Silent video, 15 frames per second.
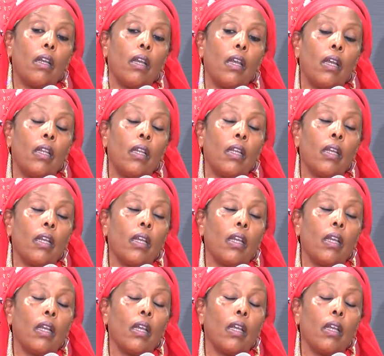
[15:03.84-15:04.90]
and
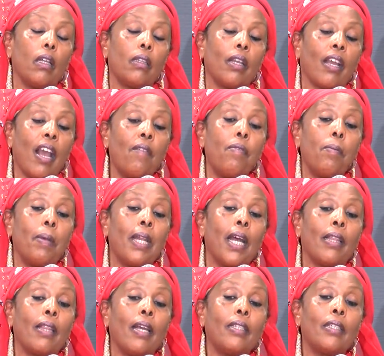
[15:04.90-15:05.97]
the government
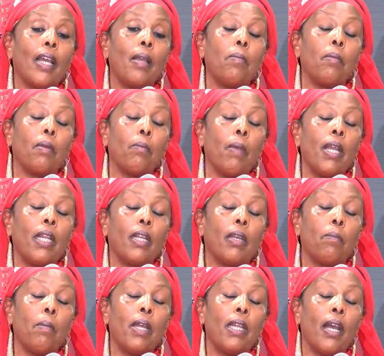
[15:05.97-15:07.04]
at that time
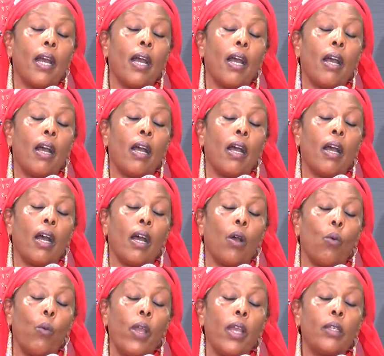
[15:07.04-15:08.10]
made a
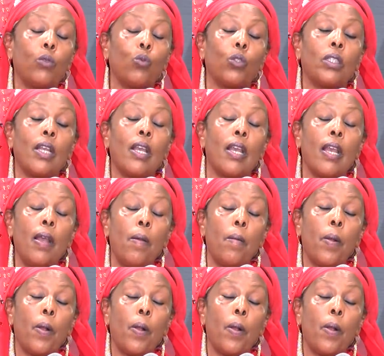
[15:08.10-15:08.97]
way to say